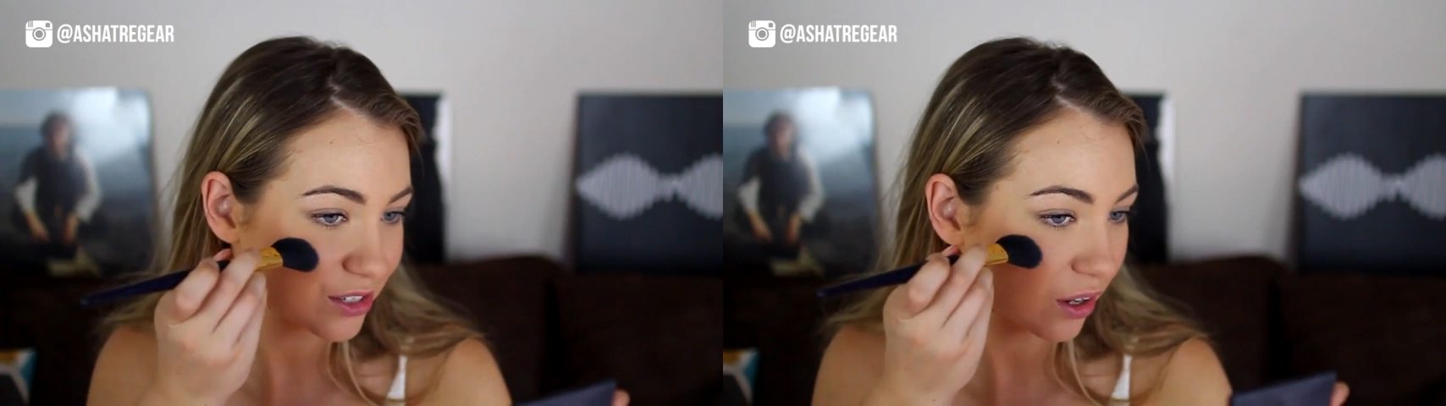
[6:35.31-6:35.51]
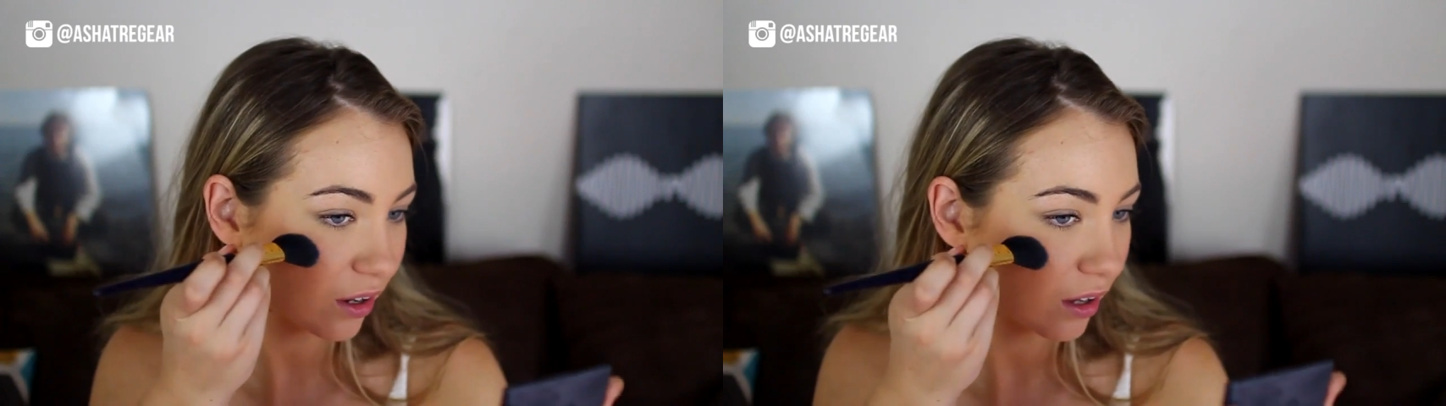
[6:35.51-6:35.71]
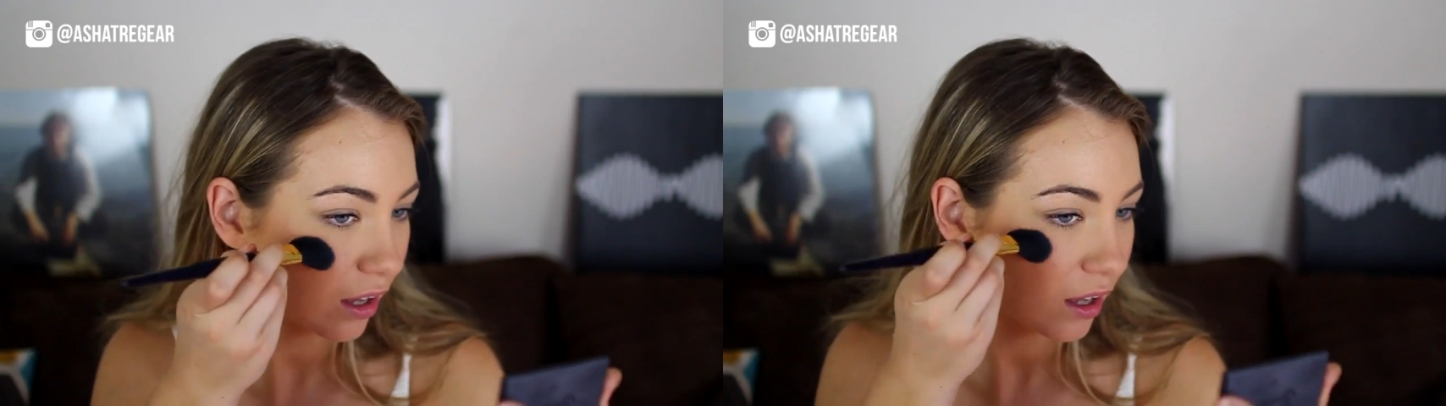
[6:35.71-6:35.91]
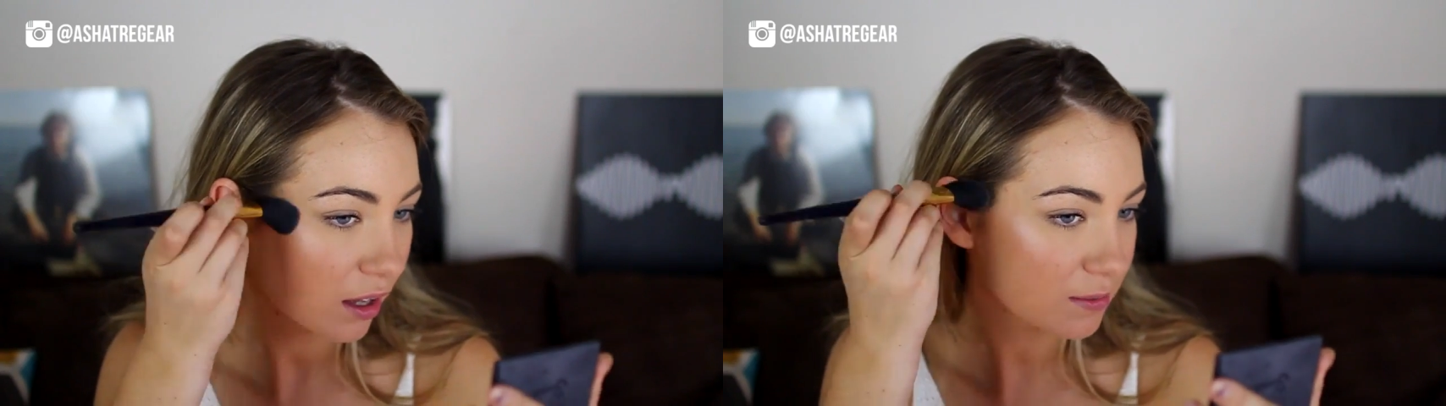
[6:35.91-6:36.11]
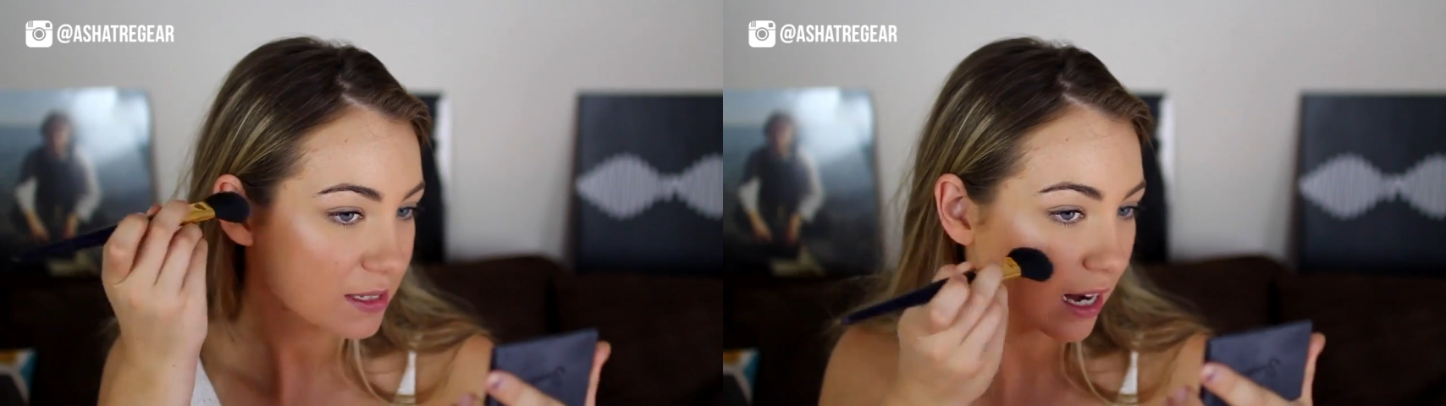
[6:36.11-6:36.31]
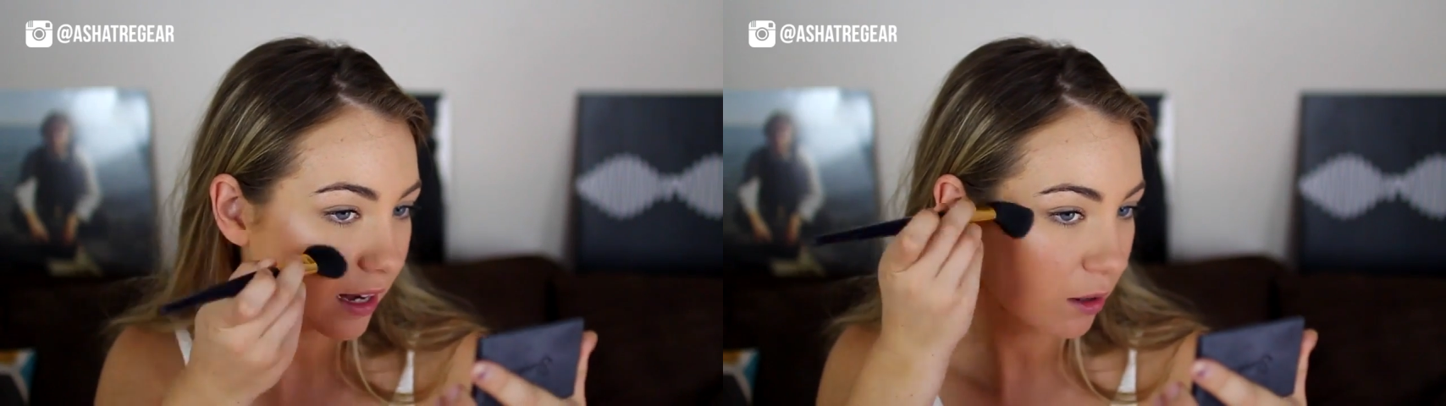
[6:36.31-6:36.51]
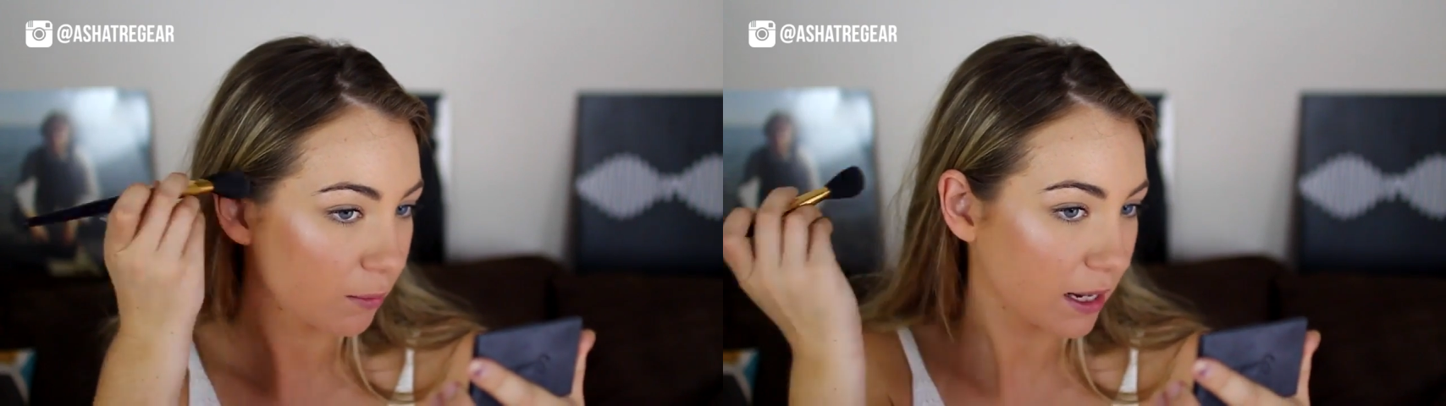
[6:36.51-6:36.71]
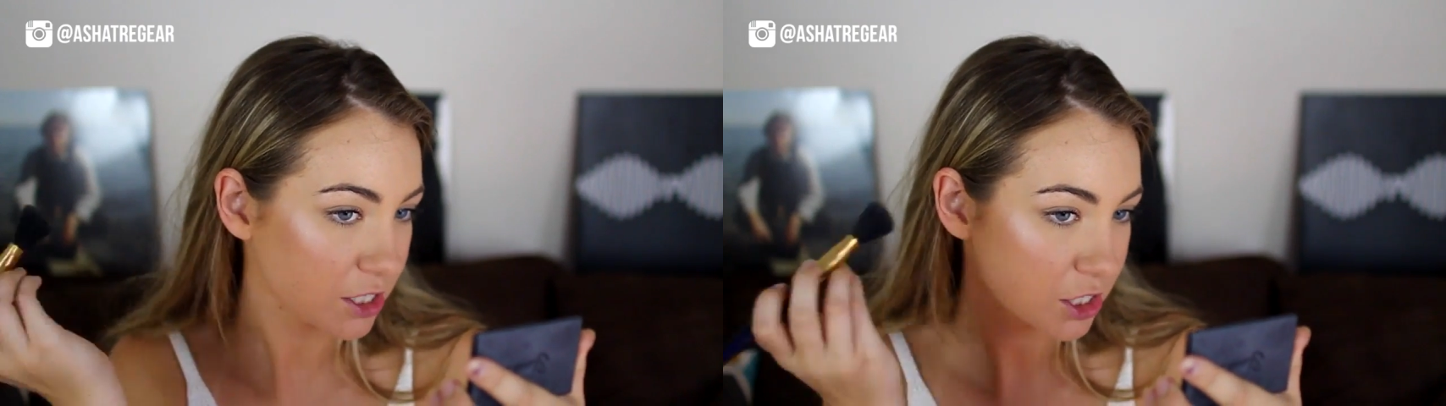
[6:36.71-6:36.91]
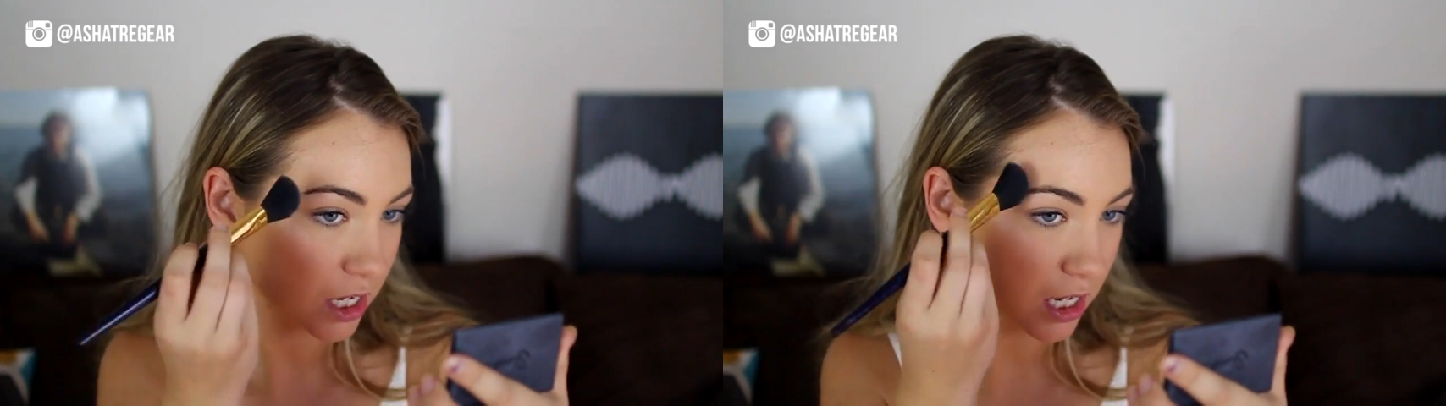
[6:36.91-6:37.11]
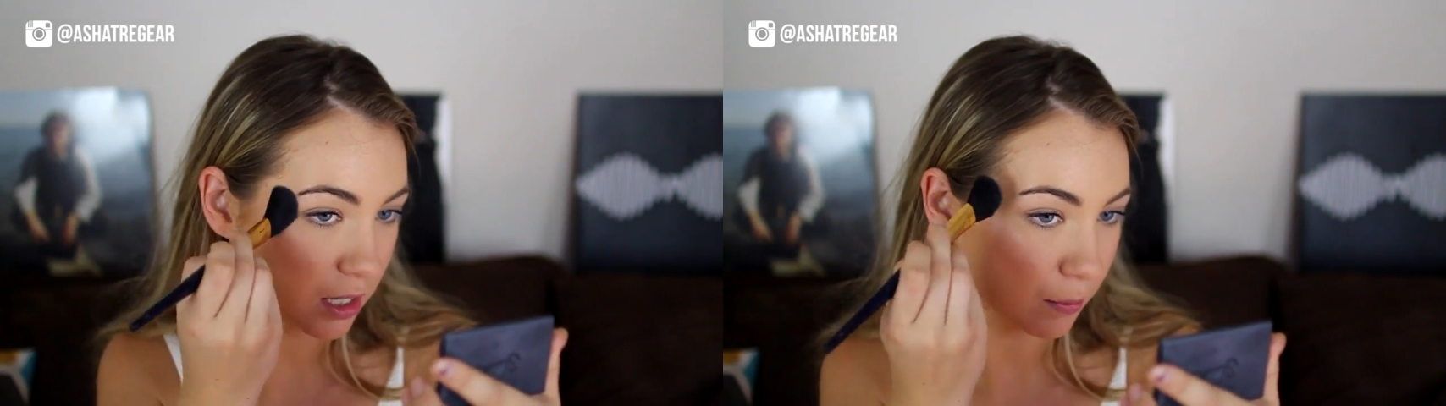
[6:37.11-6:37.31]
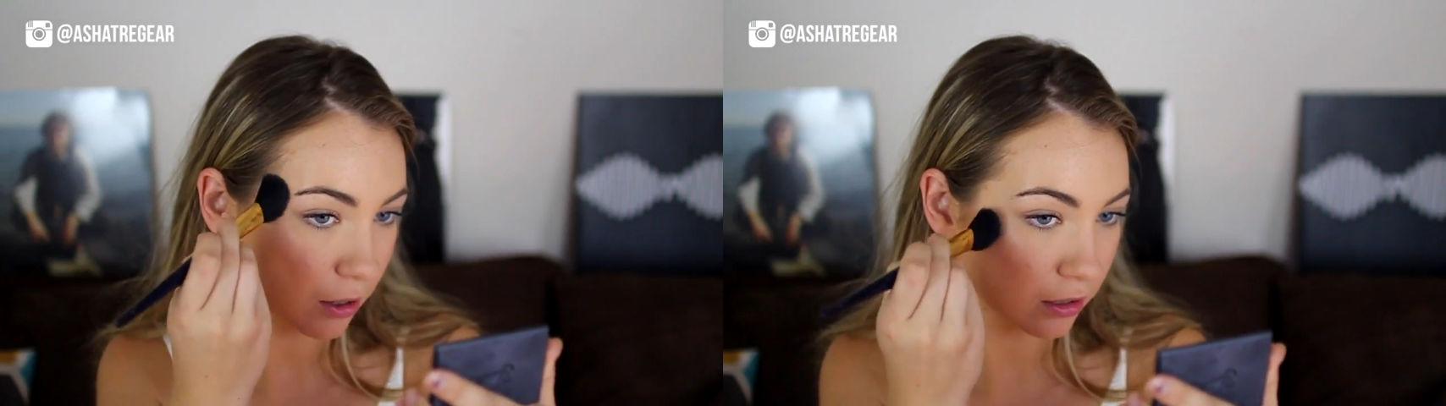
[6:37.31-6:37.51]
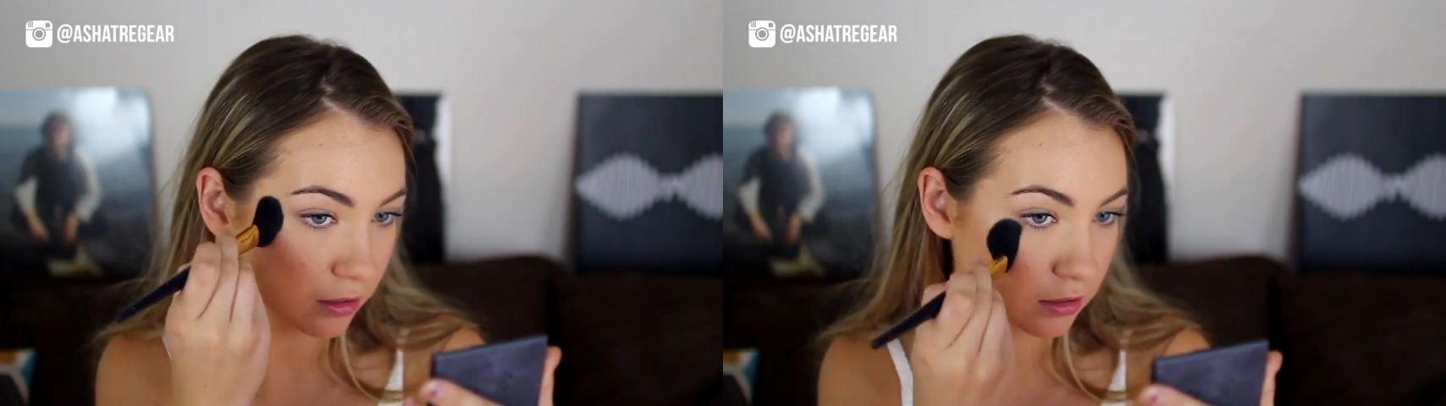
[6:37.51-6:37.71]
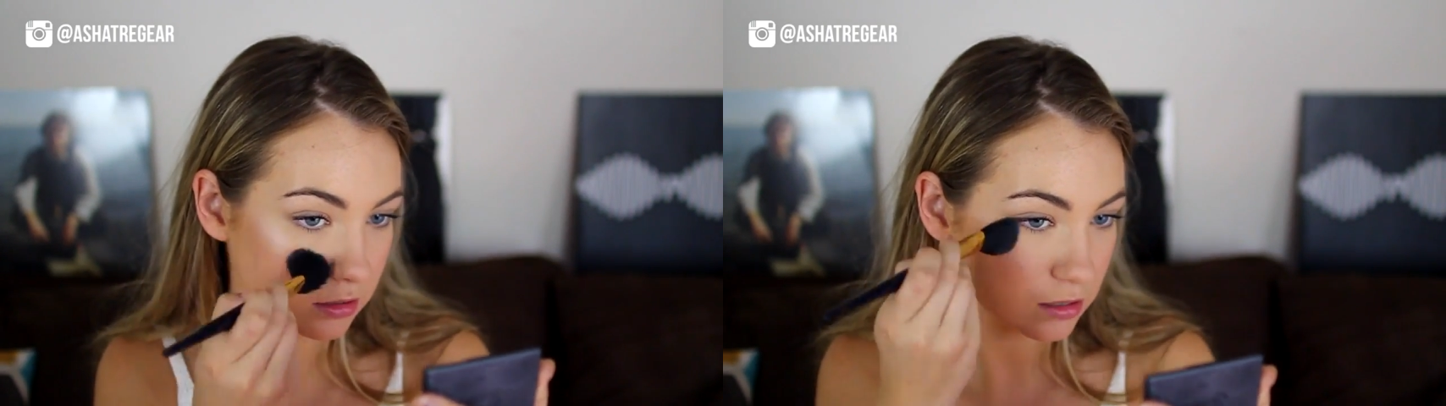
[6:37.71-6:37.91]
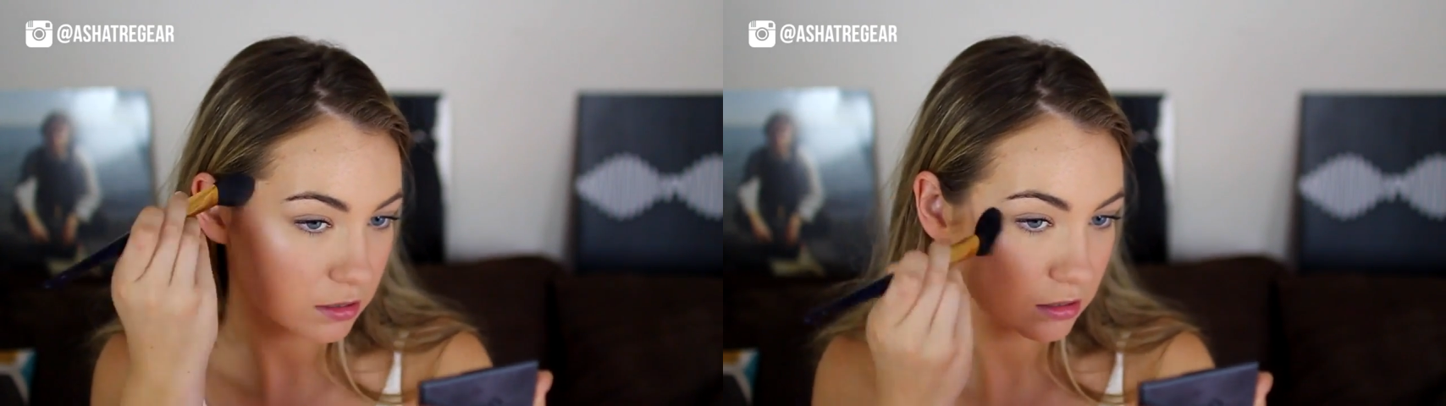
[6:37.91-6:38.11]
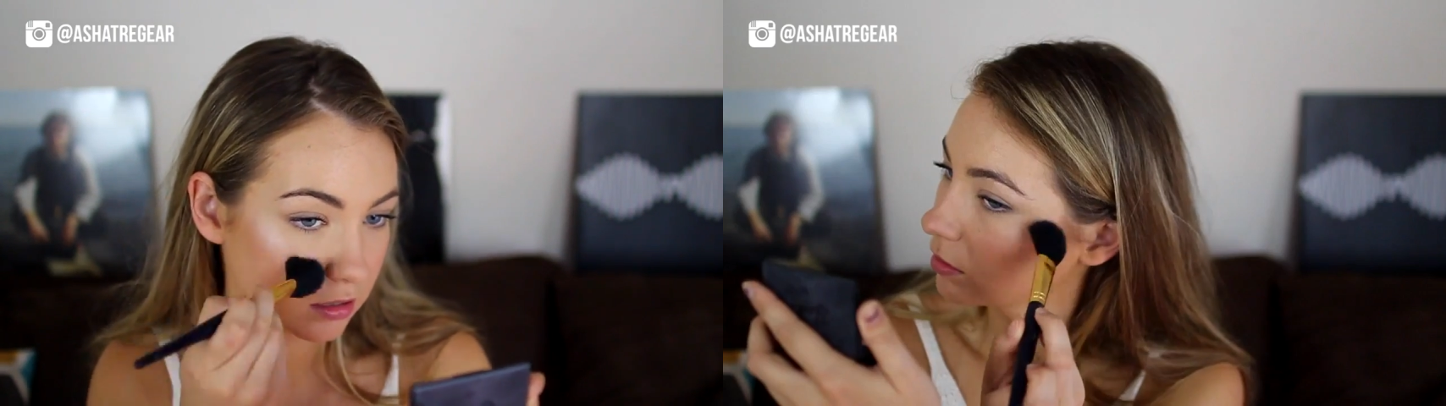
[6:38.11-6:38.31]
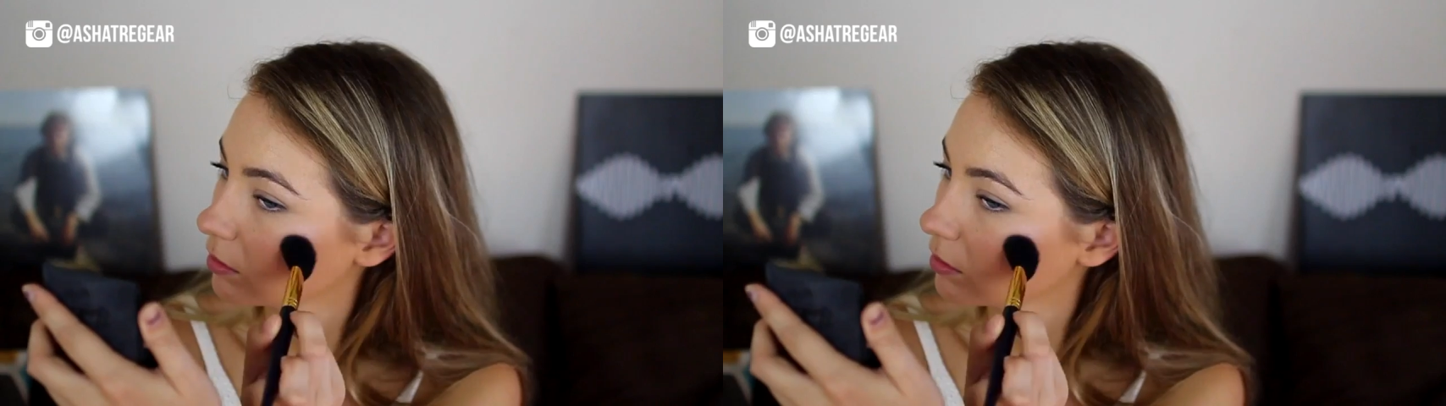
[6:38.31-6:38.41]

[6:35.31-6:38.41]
So I'm starting on my cheekbones,